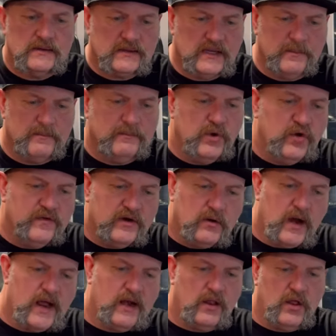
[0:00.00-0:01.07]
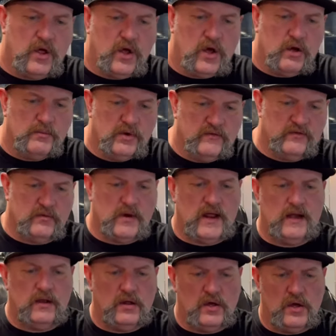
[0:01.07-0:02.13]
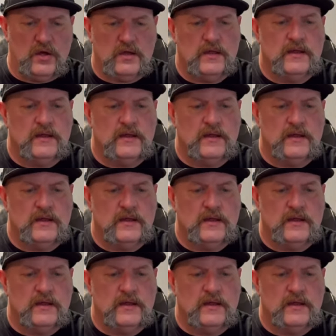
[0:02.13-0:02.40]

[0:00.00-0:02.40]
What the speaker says: kept moving right along.